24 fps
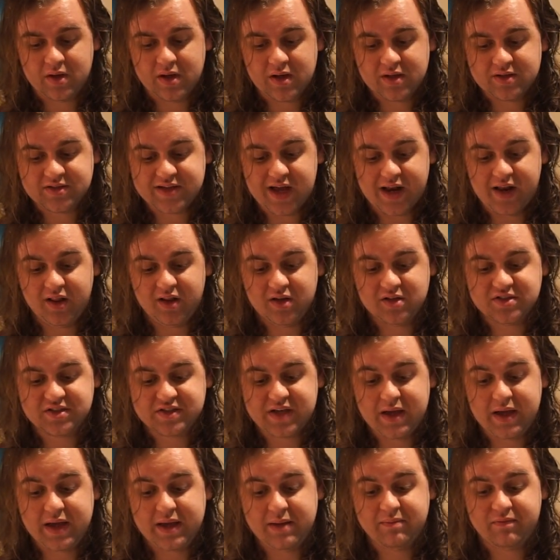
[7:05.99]
Settlers
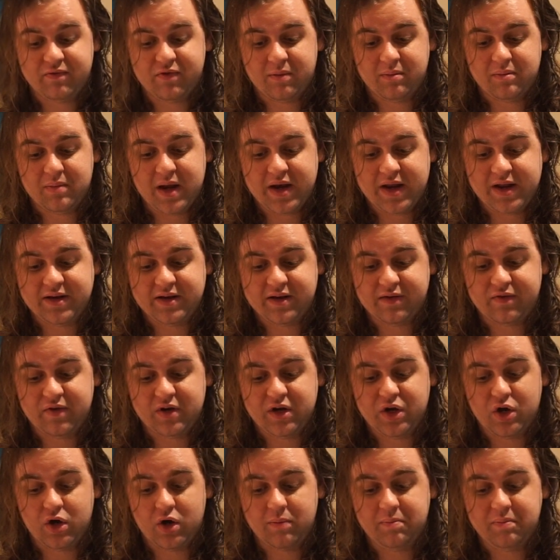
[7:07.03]
came from many
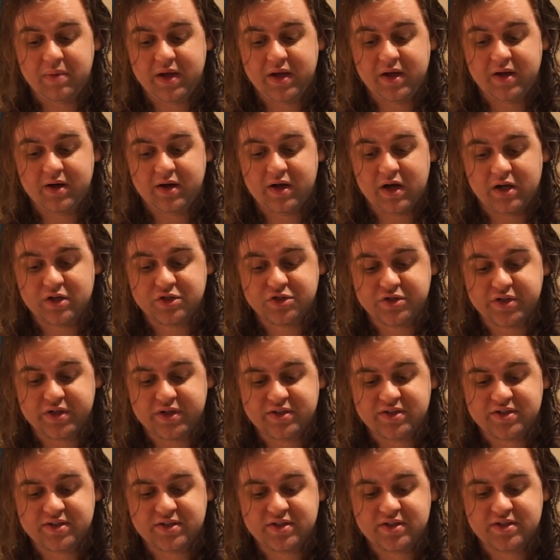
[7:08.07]
different European
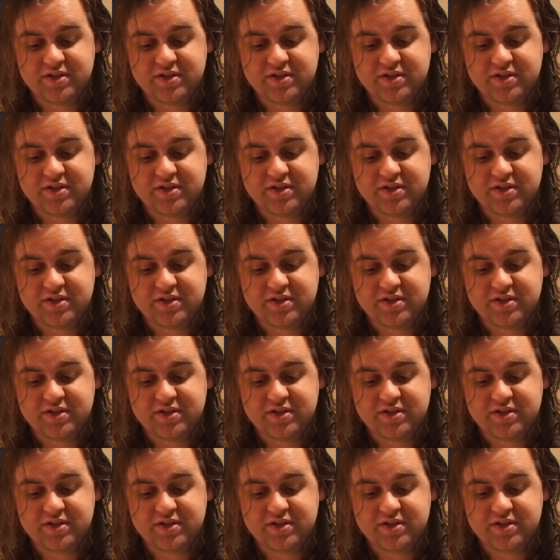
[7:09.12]
countries,